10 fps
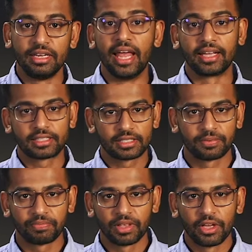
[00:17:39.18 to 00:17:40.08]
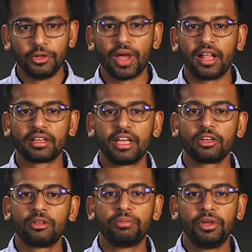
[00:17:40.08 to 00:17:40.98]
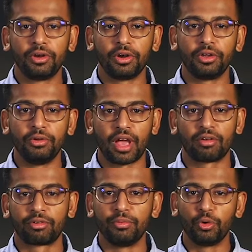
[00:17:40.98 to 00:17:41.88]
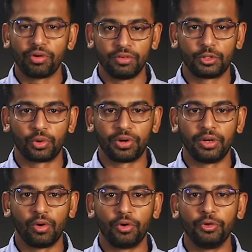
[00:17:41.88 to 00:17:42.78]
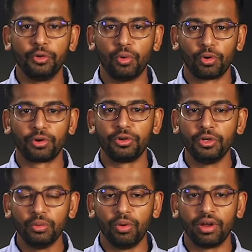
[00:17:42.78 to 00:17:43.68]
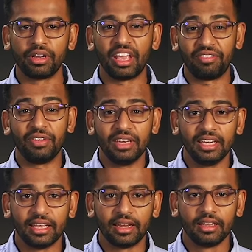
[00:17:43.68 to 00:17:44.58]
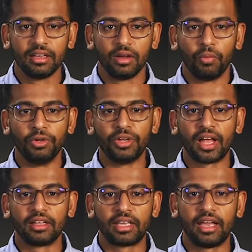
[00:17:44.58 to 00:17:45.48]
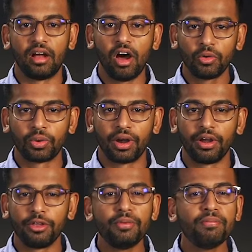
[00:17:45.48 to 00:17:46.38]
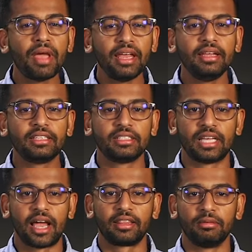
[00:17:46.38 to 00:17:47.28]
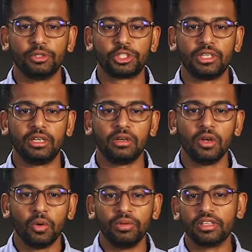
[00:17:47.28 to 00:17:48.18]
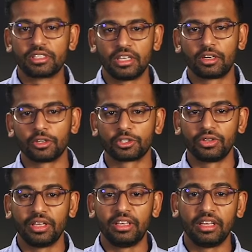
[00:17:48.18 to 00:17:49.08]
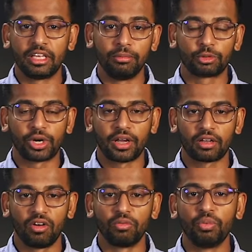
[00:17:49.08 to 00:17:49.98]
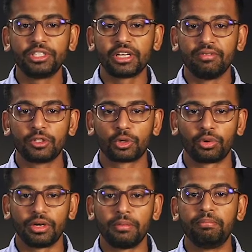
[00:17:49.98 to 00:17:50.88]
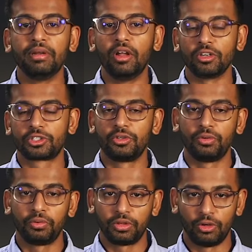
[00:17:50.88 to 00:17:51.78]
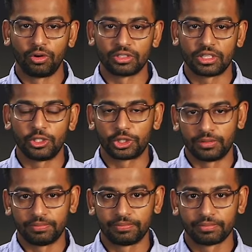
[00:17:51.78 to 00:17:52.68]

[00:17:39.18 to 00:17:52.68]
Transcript: Next, you allocate a computer you have from your inventory, or you order a new one if you need it. When you allocate hardware, you may need to tag the machine with a sticker so that you can keep track of which inventory belongs to the organization.